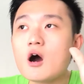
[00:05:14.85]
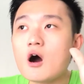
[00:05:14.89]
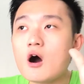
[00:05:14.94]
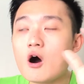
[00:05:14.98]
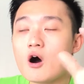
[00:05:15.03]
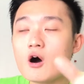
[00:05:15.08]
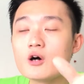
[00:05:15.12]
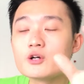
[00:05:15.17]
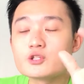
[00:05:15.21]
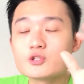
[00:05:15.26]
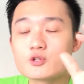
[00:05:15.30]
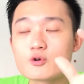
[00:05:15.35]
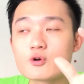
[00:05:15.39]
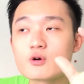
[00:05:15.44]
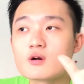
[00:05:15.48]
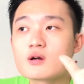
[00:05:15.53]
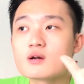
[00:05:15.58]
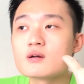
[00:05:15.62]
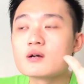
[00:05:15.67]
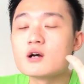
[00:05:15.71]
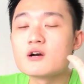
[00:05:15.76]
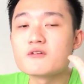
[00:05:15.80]
on
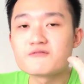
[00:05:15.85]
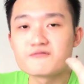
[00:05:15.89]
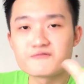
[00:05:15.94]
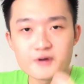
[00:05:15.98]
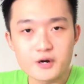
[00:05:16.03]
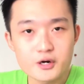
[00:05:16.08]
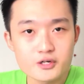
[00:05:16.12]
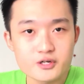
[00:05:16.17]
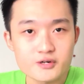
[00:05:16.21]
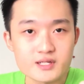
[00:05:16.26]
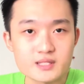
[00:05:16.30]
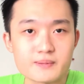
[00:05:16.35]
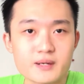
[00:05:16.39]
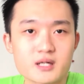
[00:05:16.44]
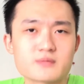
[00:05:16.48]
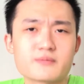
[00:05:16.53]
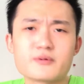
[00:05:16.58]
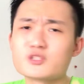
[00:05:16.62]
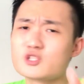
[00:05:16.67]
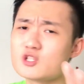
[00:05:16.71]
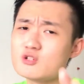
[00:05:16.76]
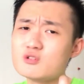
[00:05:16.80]
your photo as
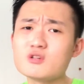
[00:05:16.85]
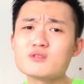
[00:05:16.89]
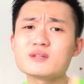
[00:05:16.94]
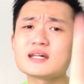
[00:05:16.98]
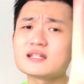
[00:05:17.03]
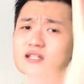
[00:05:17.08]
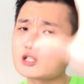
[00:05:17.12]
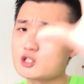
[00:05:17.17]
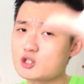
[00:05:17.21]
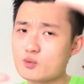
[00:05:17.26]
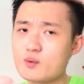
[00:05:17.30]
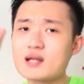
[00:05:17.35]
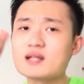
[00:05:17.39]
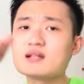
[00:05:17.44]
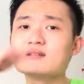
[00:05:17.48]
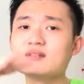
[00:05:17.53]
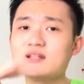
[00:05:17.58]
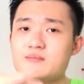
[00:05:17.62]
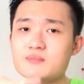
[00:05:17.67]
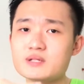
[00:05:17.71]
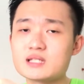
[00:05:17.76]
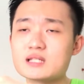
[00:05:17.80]
possible. Do you know that there's 20
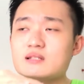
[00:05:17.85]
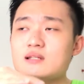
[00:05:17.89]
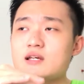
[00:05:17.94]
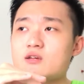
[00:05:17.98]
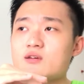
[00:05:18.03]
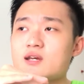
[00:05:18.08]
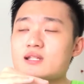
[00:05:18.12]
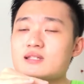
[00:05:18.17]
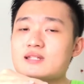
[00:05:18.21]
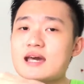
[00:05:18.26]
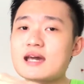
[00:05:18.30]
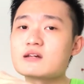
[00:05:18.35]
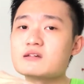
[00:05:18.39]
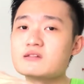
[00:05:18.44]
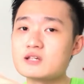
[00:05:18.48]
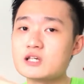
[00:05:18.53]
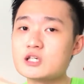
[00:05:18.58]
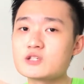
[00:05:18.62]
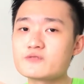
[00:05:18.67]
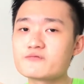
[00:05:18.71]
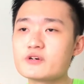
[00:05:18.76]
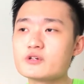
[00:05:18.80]
limited that you can tag in
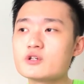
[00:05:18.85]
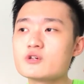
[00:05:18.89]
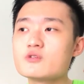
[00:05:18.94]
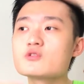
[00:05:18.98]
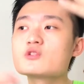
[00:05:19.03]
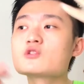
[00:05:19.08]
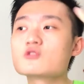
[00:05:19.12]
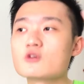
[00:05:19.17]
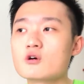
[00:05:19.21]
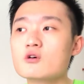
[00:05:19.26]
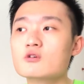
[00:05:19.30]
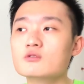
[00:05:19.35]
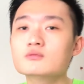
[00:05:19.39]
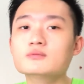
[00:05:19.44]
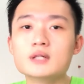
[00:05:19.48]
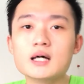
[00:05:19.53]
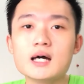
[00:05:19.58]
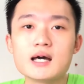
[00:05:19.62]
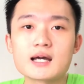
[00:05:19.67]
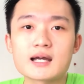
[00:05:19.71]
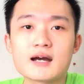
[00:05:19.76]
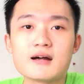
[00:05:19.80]
each photo? So
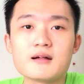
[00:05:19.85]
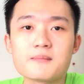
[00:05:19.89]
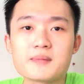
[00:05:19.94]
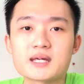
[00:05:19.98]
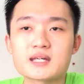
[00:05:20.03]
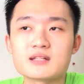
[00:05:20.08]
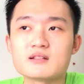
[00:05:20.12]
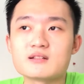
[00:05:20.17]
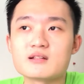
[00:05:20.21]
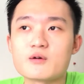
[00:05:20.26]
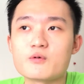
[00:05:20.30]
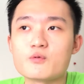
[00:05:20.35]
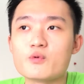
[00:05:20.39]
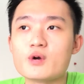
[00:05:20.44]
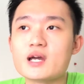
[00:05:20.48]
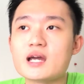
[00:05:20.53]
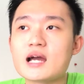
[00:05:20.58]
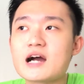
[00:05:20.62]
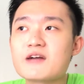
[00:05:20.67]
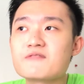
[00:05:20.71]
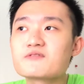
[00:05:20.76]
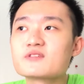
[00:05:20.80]
kind of making it that
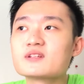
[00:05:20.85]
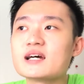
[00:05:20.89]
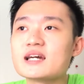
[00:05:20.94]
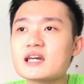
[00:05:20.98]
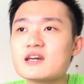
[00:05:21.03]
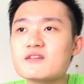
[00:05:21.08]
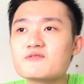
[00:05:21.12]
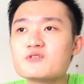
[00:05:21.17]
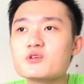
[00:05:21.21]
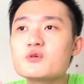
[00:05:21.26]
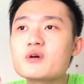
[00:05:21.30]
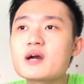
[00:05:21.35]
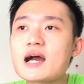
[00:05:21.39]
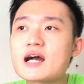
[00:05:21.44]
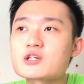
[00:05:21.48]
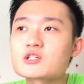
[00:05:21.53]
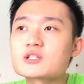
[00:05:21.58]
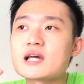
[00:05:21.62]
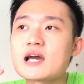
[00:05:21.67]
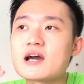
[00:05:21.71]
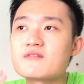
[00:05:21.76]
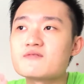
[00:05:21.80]
way. I feel like if you're
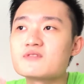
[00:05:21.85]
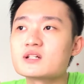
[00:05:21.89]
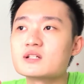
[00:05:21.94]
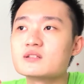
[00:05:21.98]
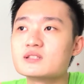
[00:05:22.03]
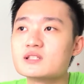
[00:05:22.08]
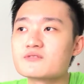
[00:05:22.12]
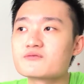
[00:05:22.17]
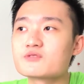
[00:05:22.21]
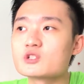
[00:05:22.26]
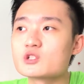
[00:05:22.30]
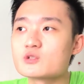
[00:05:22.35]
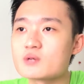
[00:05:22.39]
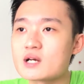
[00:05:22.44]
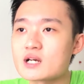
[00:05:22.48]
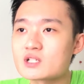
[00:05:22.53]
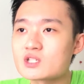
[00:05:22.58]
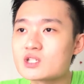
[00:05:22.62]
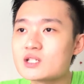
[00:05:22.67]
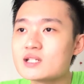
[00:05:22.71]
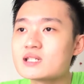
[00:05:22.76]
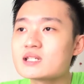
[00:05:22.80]
actually having a different
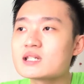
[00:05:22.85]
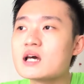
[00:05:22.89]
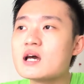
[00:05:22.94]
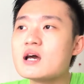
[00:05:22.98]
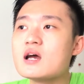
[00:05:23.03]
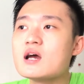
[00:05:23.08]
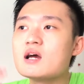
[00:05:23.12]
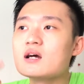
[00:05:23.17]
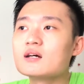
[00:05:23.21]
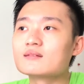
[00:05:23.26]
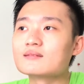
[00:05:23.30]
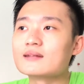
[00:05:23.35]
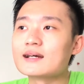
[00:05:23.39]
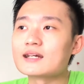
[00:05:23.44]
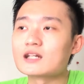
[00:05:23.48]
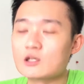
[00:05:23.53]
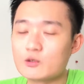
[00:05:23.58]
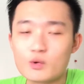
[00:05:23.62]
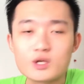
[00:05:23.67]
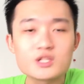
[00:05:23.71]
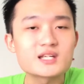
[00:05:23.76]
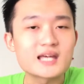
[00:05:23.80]
directions,
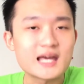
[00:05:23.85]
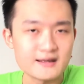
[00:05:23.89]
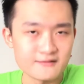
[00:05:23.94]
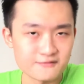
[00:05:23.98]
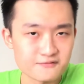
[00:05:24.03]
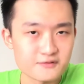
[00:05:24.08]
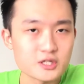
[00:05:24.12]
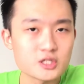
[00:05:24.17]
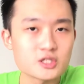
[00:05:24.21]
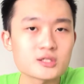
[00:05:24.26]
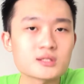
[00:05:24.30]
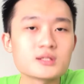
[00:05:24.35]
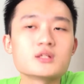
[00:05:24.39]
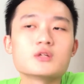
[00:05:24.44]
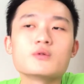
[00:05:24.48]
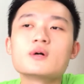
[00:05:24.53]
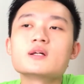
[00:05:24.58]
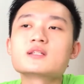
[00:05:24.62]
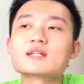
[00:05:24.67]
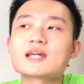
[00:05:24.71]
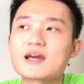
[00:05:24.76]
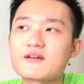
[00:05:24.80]
like you want to get feature, you
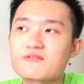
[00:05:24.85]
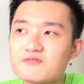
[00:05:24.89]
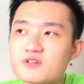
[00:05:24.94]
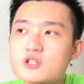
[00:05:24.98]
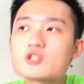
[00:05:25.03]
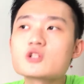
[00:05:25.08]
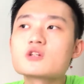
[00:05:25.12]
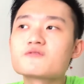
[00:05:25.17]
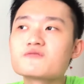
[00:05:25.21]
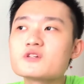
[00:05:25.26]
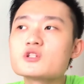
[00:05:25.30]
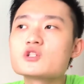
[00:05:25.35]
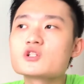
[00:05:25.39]
want to get feature,